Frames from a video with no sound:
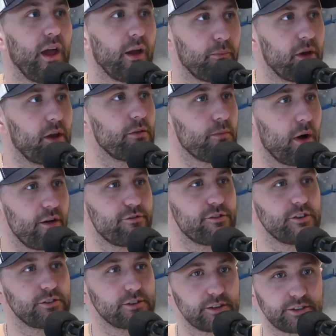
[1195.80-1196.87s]
big, because my
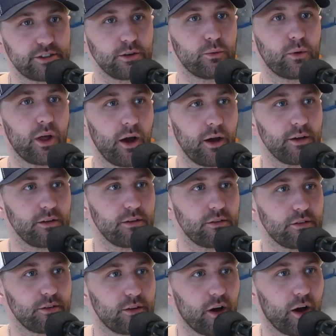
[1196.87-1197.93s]
first listing when I
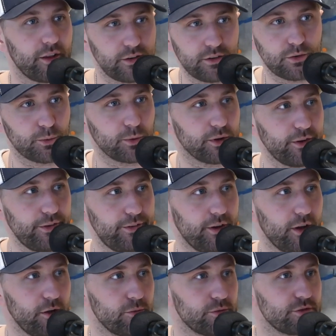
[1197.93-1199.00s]
got into real
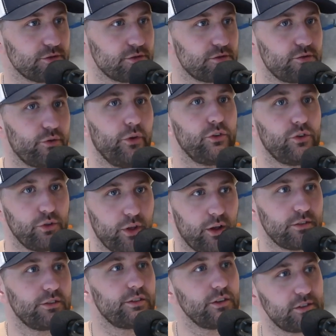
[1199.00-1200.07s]
estate was in
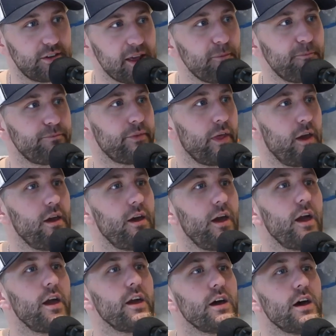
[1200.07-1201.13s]
2016,
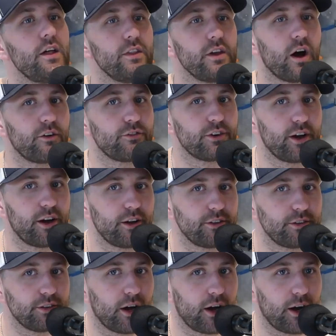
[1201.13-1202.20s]
and the offer
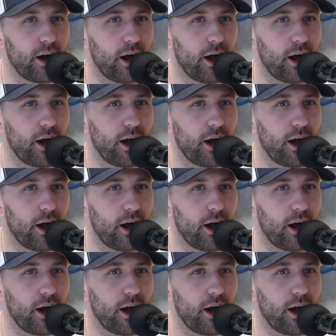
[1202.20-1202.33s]
had